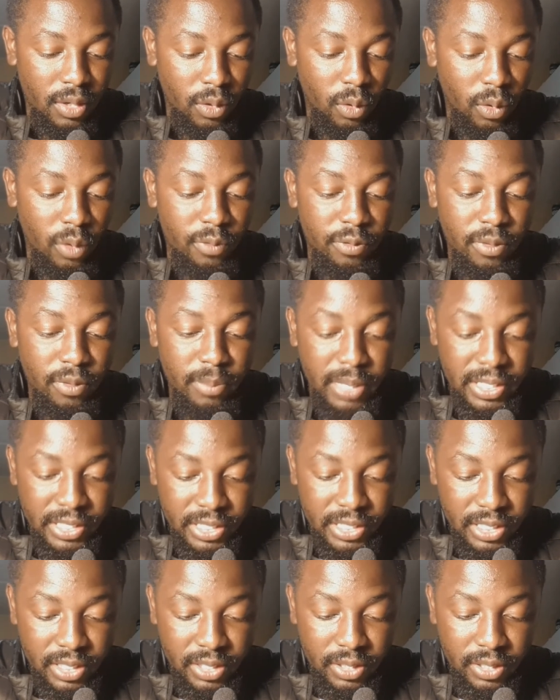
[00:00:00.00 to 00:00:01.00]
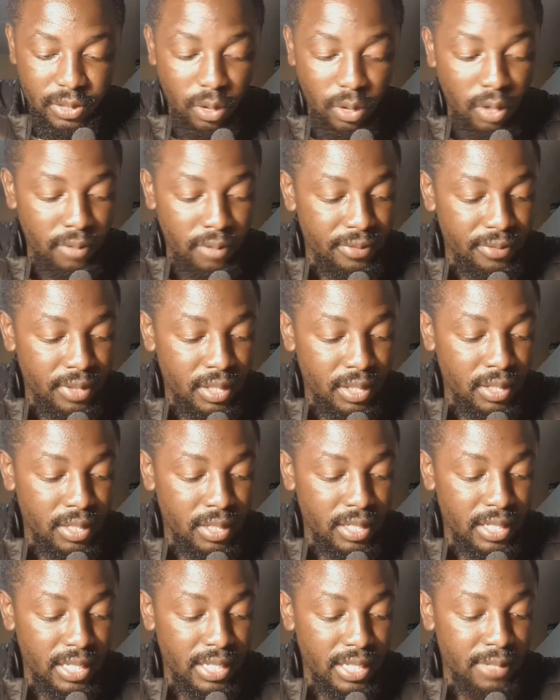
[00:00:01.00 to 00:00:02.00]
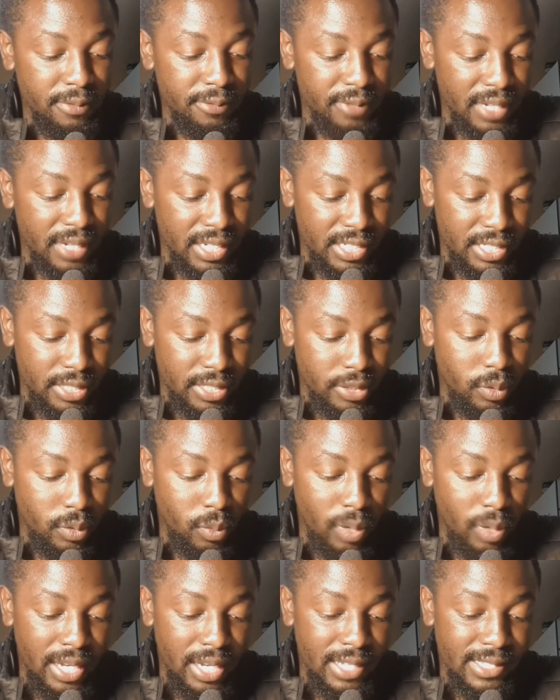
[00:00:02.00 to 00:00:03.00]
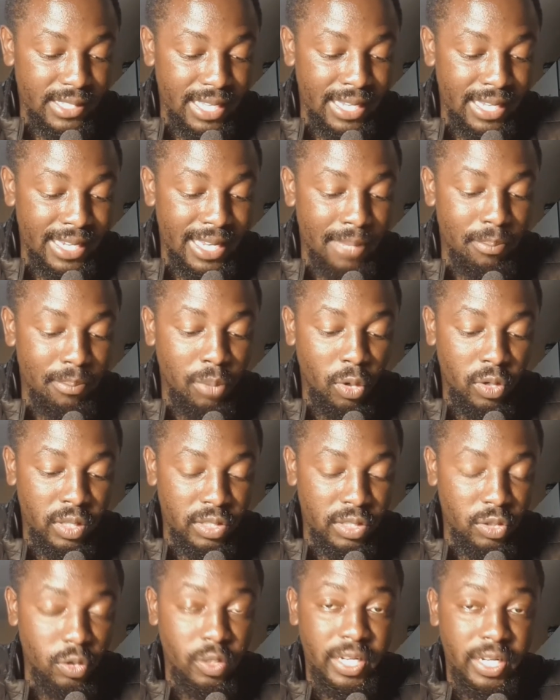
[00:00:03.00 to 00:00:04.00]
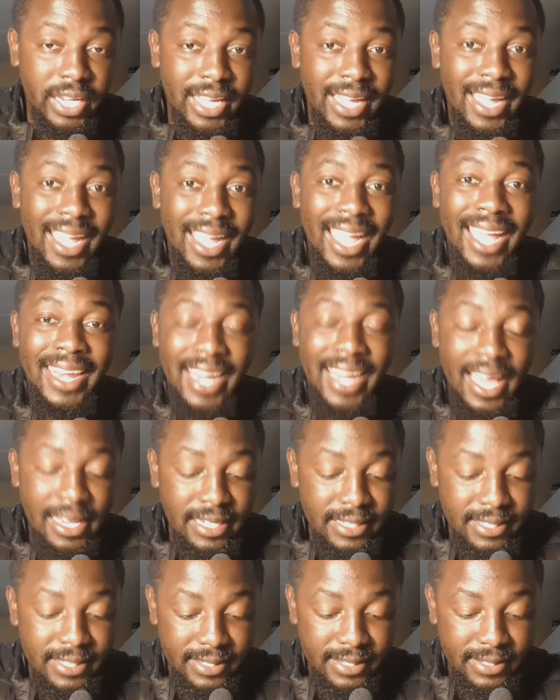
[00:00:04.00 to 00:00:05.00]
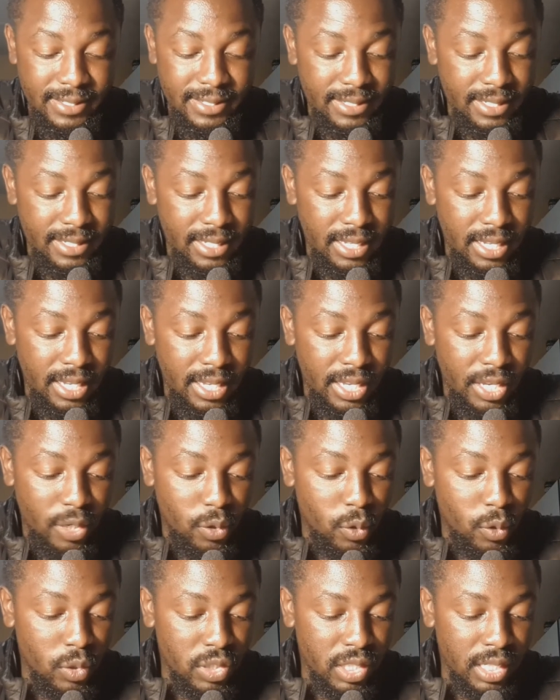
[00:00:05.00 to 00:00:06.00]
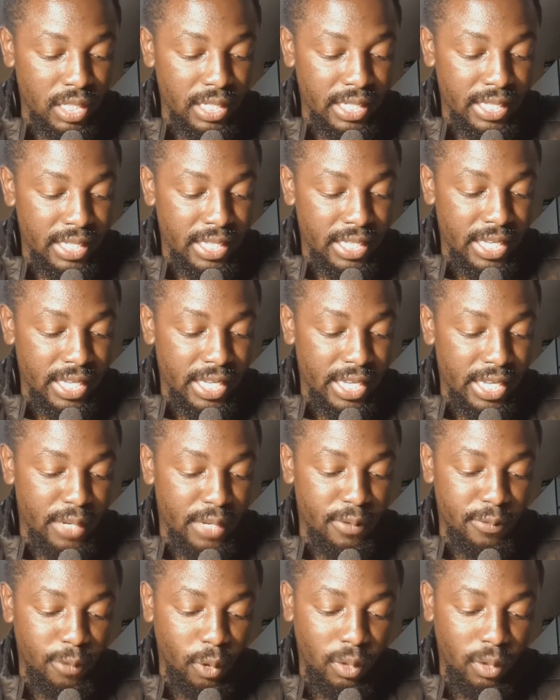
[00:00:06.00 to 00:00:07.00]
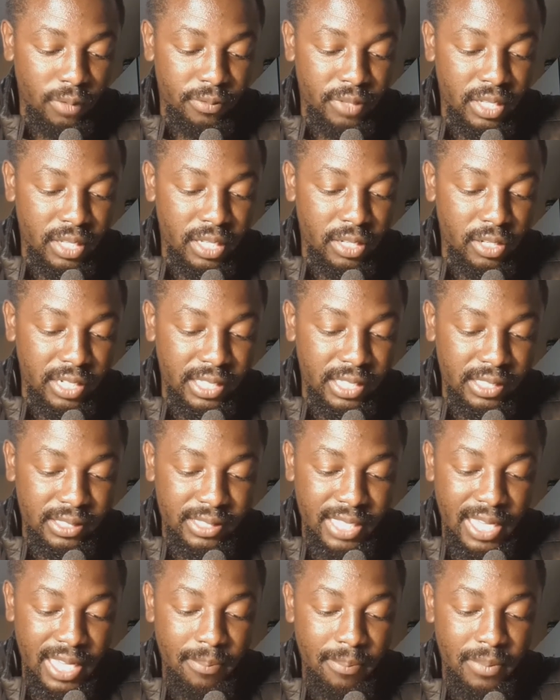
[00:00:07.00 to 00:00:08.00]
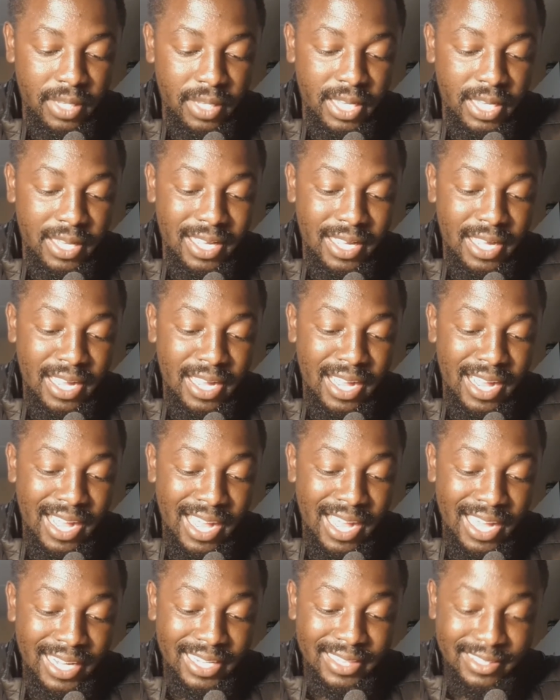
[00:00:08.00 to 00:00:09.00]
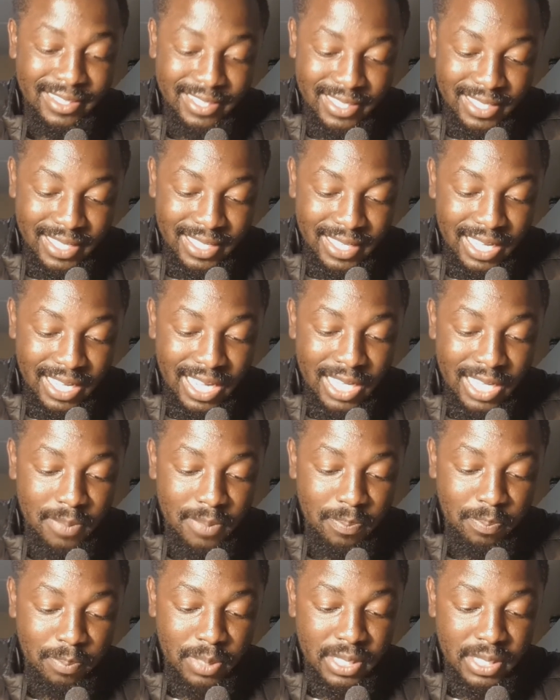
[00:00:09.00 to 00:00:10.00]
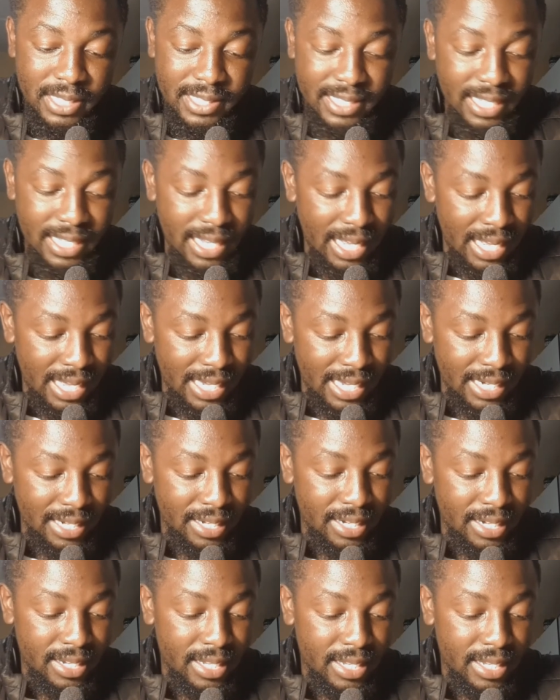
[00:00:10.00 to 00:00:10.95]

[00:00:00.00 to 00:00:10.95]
Confirmation of the infection requires a laboratory analysis, usually involving real-time RT and PCR